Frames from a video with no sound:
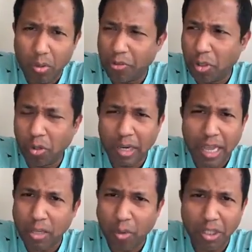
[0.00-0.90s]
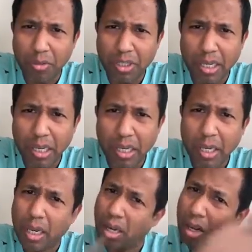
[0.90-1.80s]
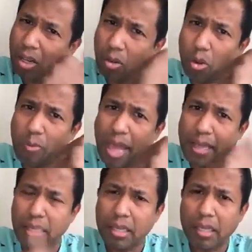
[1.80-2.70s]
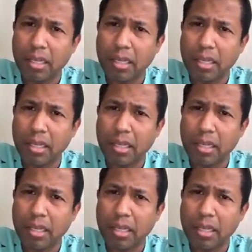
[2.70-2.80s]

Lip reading: if you don't like what you see, go back.